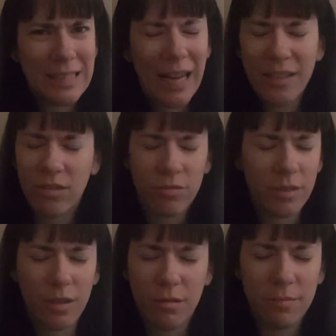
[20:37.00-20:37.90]
I don't
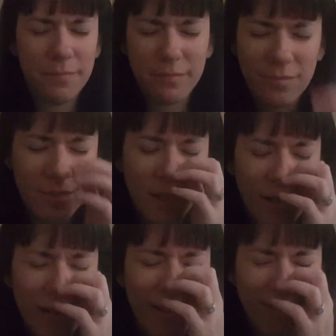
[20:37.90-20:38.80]
know.
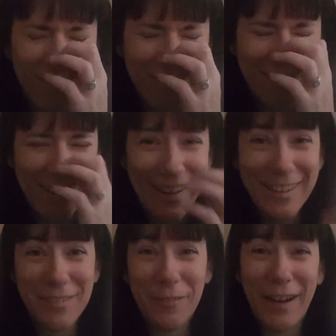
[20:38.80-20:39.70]

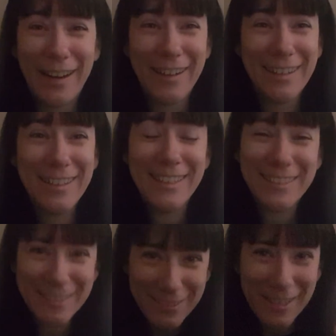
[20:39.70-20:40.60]
Anyway,
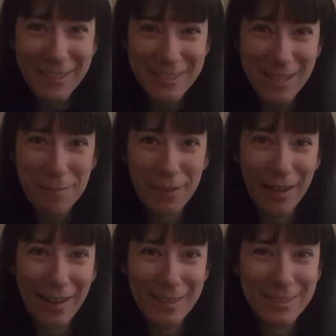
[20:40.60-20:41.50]
till next time,
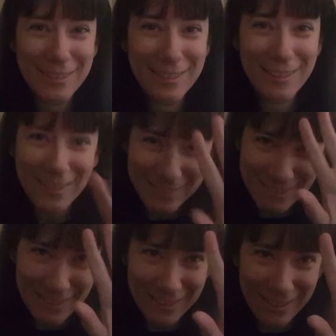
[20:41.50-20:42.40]
guys. I'll
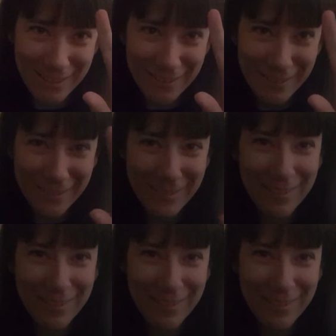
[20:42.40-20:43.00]
see you later.